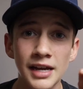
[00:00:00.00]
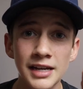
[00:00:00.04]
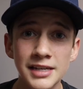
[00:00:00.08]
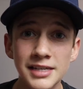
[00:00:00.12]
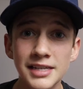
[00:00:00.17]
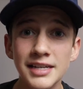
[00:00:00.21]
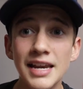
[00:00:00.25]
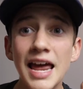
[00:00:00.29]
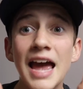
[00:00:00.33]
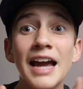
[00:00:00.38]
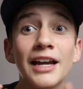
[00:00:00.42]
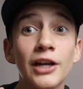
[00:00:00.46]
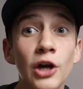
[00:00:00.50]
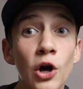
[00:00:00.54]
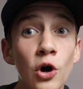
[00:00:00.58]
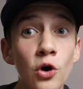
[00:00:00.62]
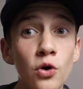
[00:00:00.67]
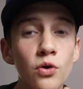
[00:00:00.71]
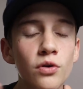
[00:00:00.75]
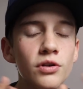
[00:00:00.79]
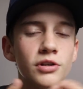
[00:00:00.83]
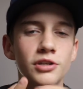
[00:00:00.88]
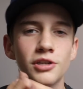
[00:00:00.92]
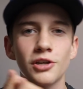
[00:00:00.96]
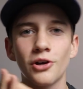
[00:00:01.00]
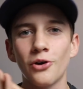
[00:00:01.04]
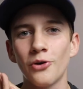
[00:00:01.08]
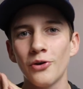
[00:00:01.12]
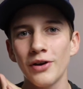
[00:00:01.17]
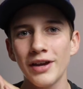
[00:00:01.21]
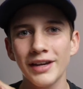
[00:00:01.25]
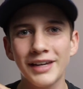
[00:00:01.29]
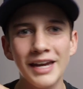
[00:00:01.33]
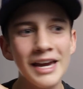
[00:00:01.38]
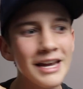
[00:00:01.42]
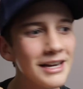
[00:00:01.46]
It's an Echo, so
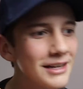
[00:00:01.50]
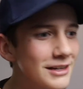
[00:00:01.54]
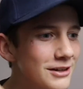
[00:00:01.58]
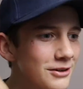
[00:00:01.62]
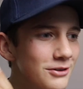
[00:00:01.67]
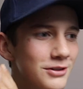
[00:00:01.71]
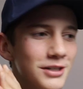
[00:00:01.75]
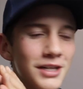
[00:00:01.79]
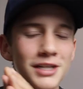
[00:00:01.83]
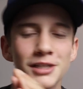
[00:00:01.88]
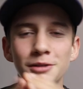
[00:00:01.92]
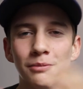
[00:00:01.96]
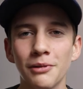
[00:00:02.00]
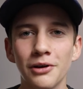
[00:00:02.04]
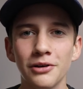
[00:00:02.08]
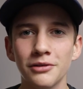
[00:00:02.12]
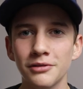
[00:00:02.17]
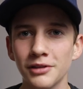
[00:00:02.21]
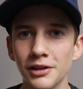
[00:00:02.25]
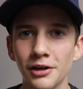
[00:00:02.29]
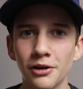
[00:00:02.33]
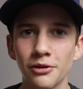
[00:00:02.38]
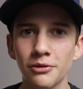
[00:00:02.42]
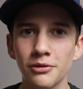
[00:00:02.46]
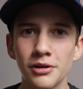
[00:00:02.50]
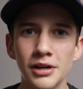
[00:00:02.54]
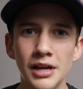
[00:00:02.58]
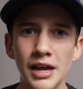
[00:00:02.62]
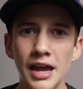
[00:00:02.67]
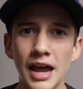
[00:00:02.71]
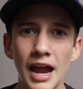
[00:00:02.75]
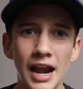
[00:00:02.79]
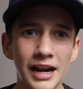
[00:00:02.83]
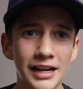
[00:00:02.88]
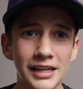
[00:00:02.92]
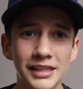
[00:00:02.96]
it can do just about, you know,
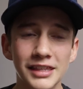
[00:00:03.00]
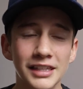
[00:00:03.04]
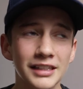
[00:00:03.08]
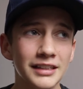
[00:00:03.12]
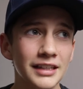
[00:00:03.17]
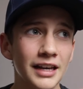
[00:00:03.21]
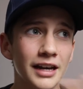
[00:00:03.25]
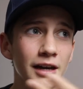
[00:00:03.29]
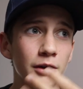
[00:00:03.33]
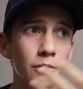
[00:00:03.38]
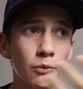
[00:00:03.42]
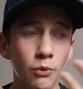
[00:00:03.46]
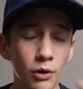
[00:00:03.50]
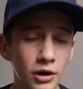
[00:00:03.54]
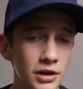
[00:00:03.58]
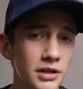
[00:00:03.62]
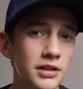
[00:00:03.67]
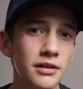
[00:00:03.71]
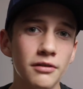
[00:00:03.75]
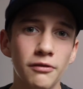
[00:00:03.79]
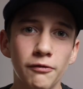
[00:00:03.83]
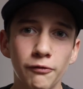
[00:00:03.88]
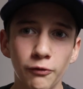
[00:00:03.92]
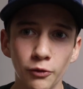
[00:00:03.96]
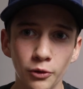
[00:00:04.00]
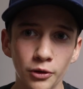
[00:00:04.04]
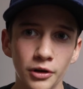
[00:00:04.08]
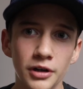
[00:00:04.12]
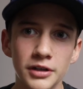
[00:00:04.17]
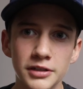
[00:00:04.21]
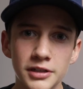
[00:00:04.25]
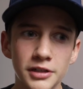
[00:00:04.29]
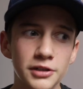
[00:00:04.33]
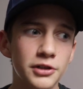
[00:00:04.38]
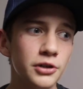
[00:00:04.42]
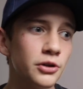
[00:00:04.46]
anything that I want for
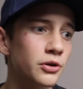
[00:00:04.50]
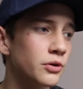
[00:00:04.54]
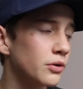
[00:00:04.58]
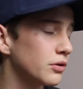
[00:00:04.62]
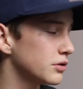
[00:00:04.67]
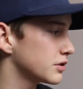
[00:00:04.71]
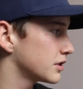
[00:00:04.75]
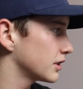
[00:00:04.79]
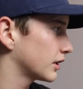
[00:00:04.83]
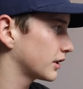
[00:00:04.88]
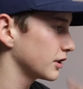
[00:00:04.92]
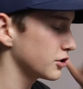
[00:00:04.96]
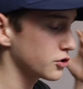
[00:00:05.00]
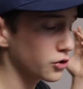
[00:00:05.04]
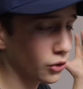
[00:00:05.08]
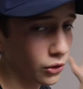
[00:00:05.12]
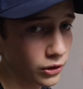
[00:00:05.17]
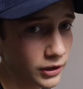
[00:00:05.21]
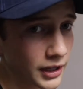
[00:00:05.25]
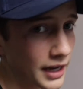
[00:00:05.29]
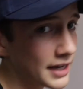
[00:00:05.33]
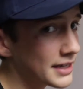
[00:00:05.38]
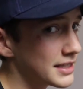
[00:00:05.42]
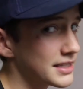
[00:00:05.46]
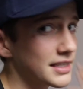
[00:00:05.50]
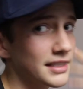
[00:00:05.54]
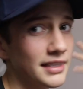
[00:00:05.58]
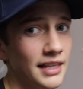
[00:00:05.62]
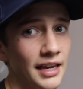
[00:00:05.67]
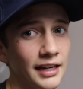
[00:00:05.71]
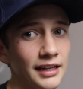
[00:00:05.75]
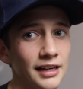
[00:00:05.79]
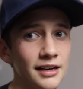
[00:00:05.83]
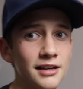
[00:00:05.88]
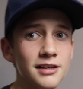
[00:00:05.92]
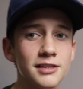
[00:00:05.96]
it to do, to control lights and
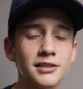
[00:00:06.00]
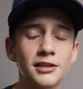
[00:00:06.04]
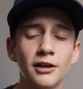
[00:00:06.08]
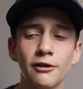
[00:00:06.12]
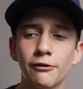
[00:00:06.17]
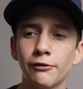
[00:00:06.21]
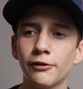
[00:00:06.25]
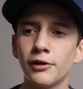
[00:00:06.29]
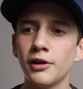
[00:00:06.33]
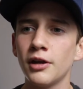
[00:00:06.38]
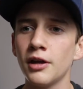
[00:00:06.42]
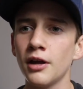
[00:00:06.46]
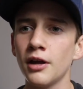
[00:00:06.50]
that kind of stuff.